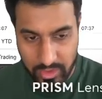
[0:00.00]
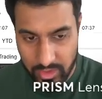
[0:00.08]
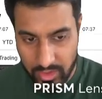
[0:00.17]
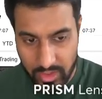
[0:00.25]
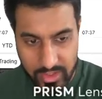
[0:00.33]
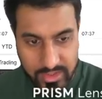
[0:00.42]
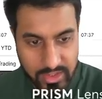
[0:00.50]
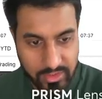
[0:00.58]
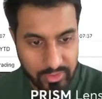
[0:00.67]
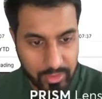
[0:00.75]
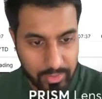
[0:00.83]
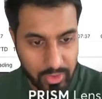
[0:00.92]
Higher time
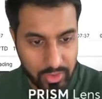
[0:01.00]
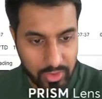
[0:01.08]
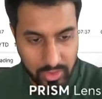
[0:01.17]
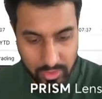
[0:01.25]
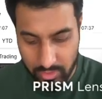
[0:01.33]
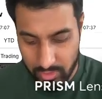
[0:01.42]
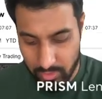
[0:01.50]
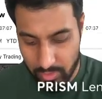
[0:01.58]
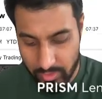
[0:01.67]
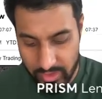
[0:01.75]
frame protocol, we